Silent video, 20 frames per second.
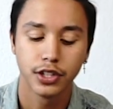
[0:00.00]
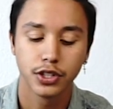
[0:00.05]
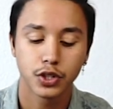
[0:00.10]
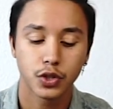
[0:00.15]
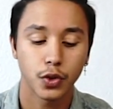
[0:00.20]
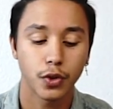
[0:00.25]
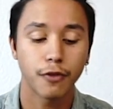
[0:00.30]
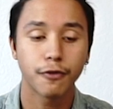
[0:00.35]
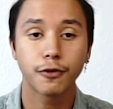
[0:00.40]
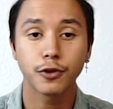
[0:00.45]

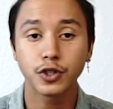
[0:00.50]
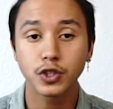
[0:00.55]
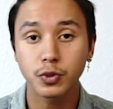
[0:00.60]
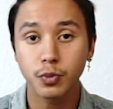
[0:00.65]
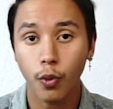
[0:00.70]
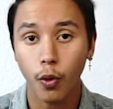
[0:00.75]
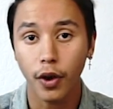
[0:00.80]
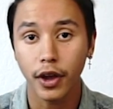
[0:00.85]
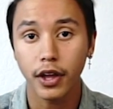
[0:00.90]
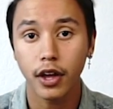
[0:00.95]
So the
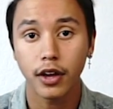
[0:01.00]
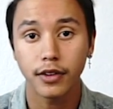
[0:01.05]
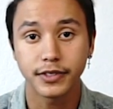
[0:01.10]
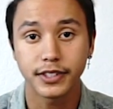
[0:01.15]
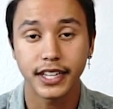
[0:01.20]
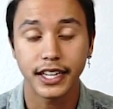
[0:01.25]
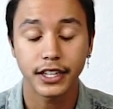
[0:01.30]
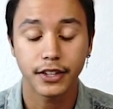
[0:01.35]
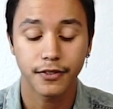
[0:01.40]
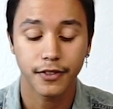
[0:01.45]
first point of
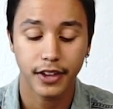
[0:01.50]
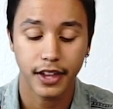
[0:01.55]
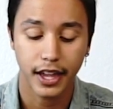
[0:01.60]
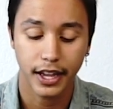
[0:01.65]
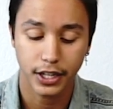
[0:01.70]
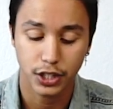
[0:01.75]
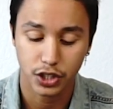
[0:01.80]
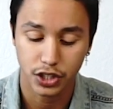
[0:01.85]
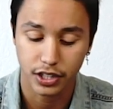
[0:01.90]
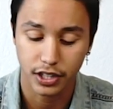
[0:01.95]

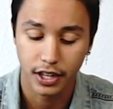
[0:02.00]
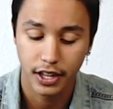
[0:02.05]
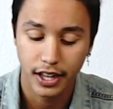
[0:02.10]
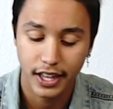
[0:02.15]
sanctification